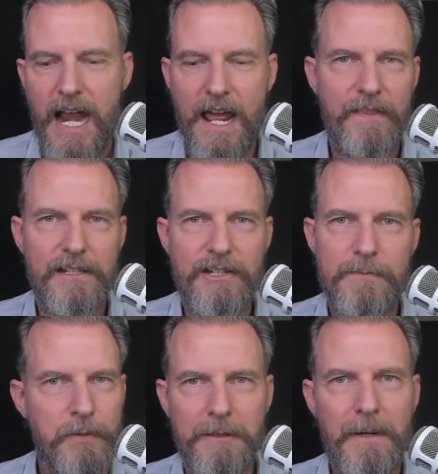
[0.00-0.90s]
and then
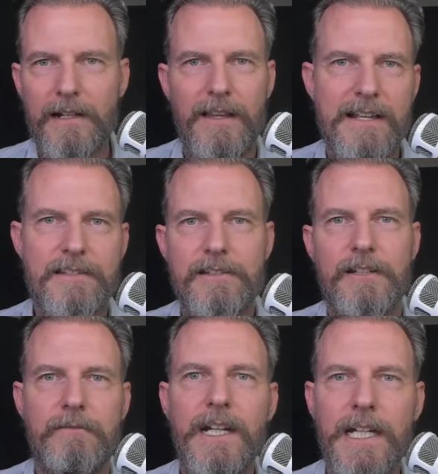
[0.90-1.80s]
just putting my glasses
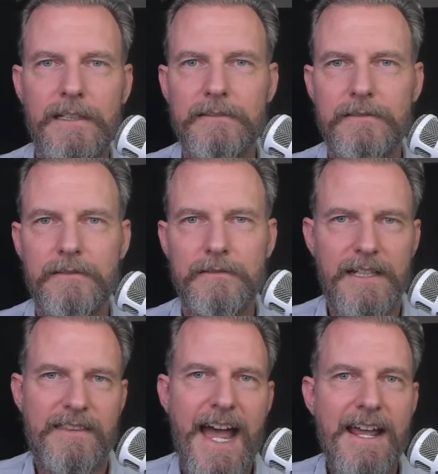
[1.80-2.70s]
on and reading.
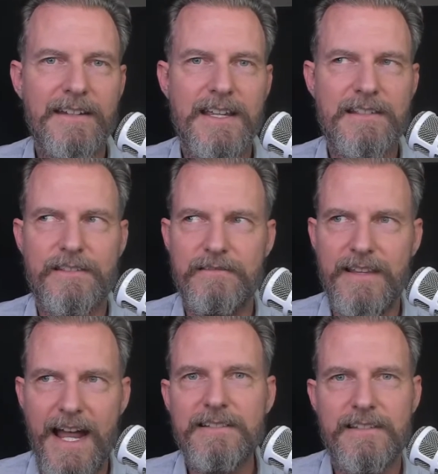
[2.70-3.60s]
Like
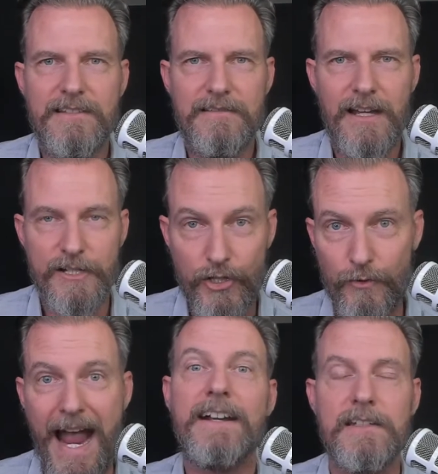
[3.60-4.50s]
that's
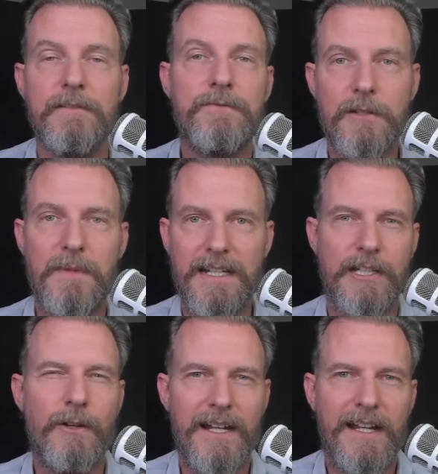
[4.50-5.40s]
attractive to
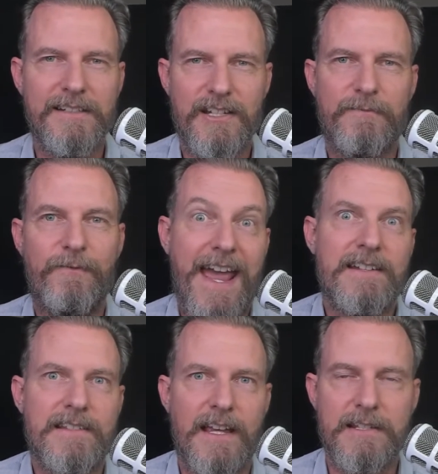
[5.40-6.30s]
me. I just
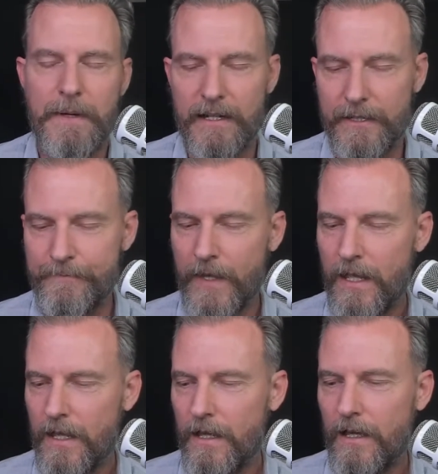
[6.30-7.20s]
fantasize about it.
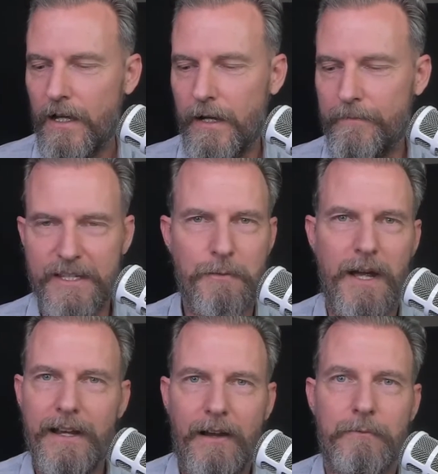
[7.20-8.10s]
That's
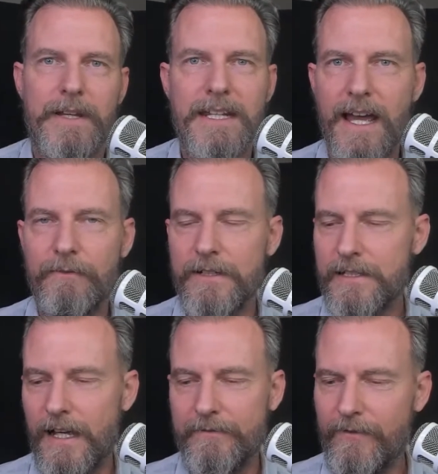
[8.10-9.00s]
why I read I
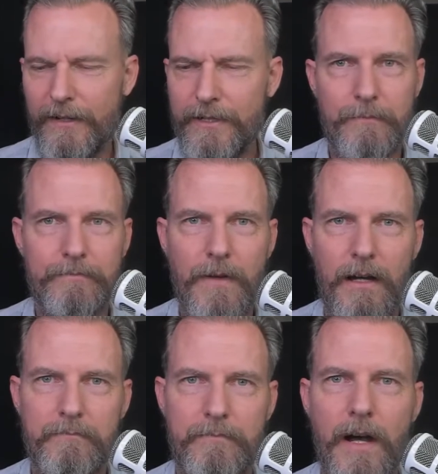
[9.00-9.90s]
read
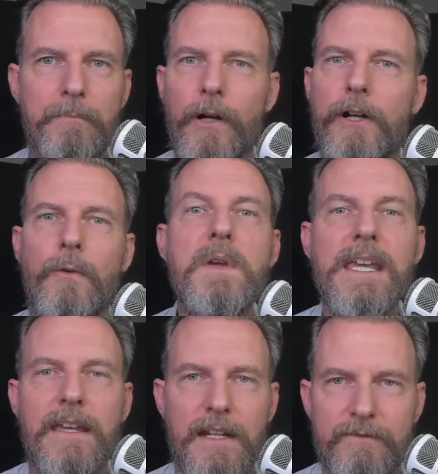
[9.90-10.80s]
a book a
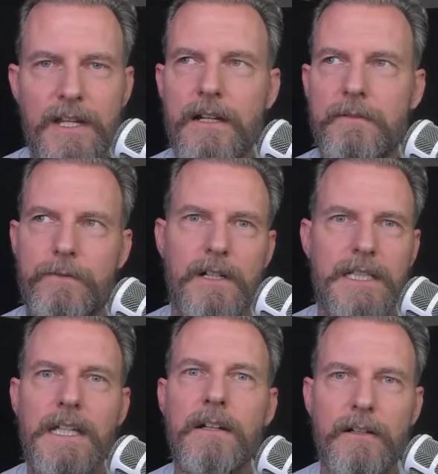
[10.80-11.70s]
week, and I've done it for a
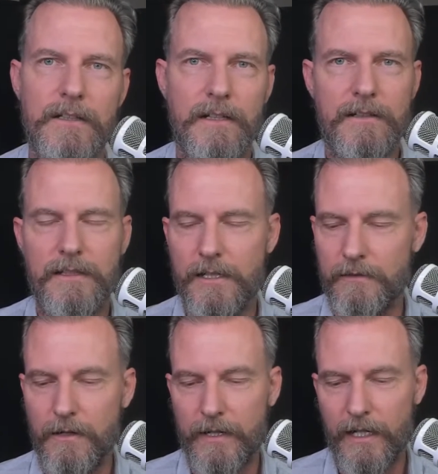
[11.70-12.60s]
year,
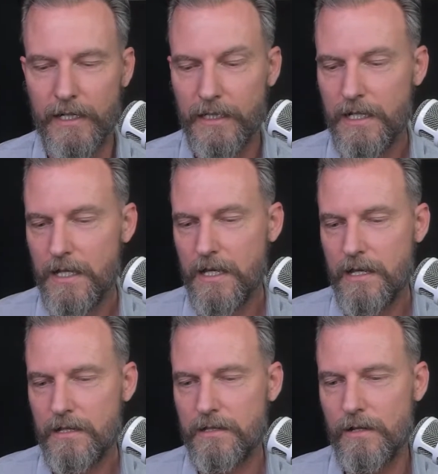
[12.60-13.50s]
going on.
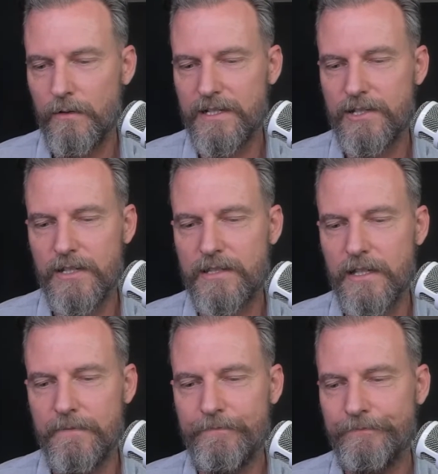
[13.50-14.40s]
So it's just
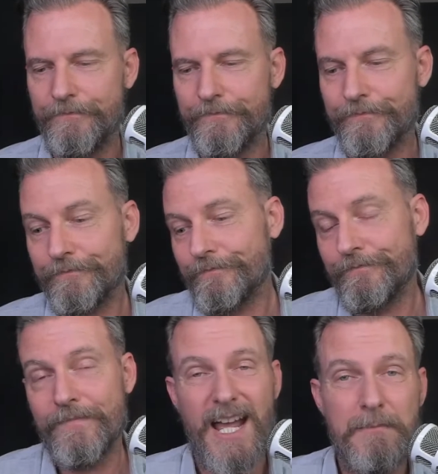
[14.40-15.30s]
that,
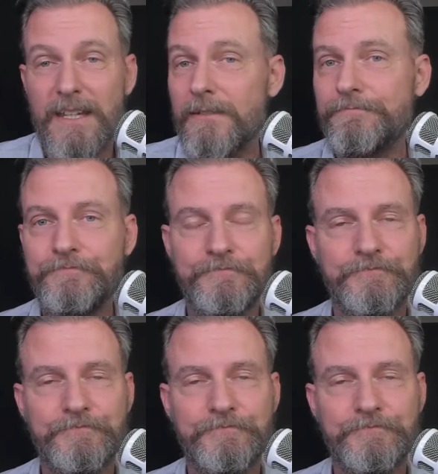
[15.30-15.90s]
I mean,